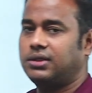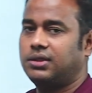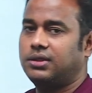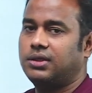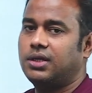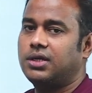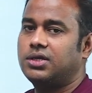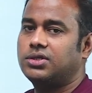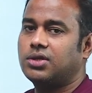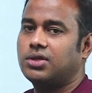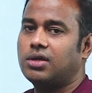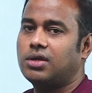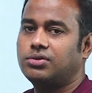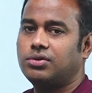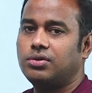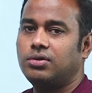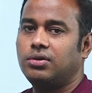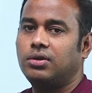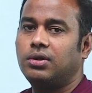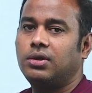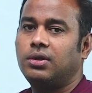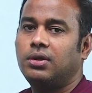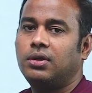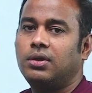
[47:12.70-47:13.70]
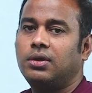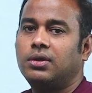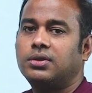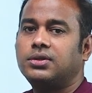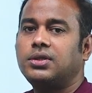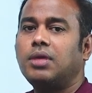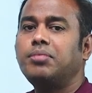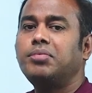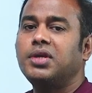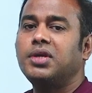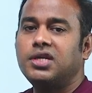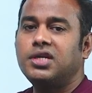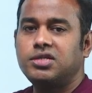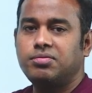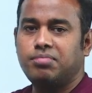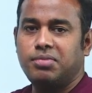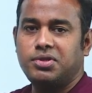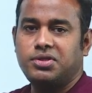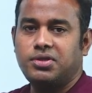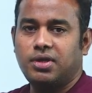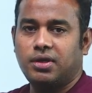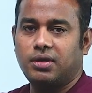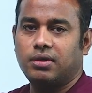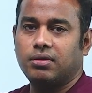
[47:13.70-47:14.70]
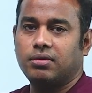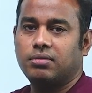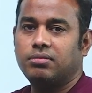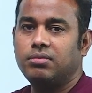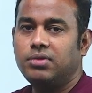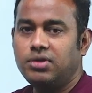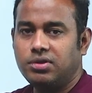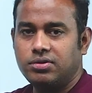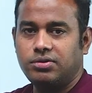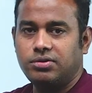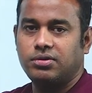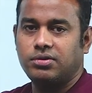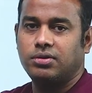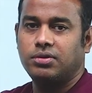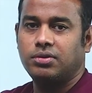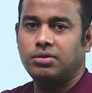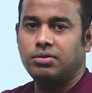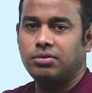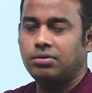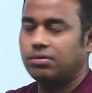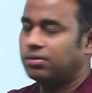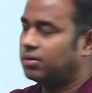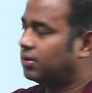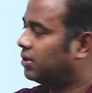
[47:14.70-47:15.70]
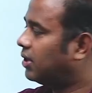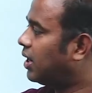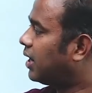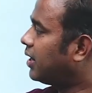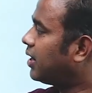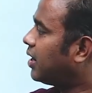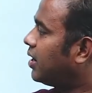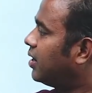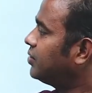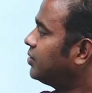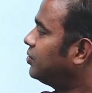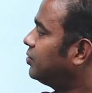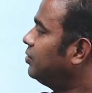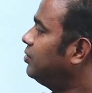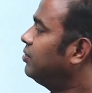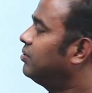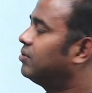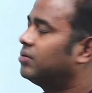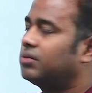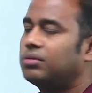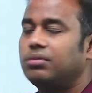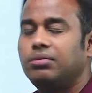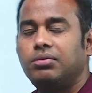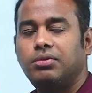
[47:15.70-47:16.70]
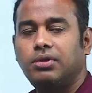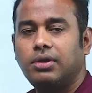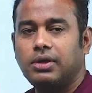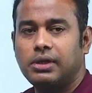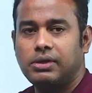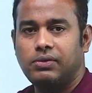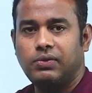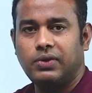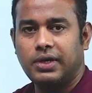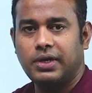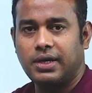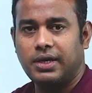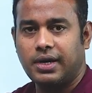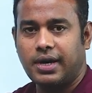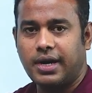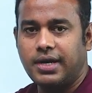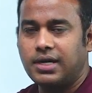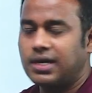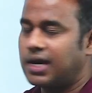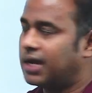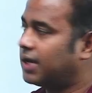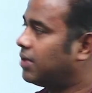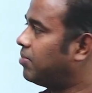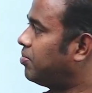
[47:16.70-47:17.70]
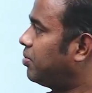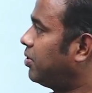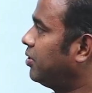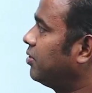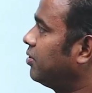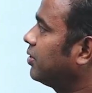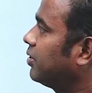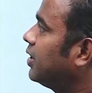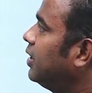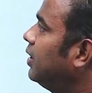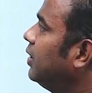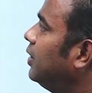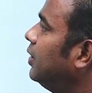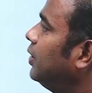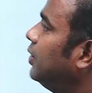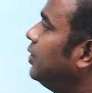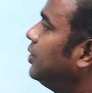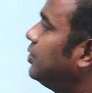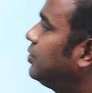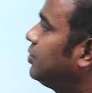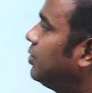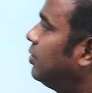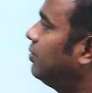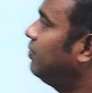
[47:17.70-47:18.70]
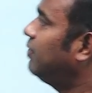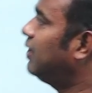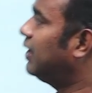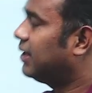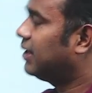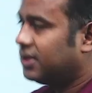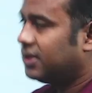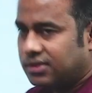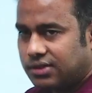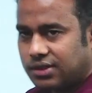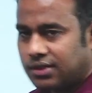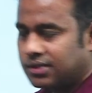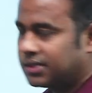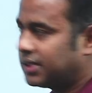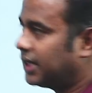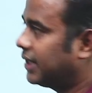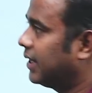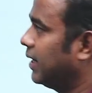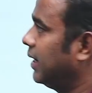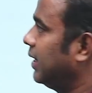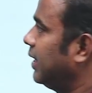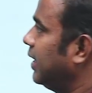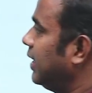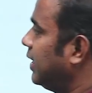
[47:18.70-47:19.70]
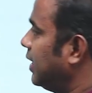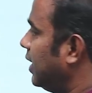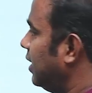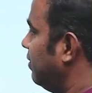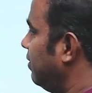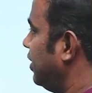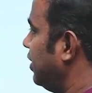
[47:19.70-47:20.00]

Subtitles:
that is also something is missing, means that also we can write like a pronoun. Okay, so we'll discuss that in detail when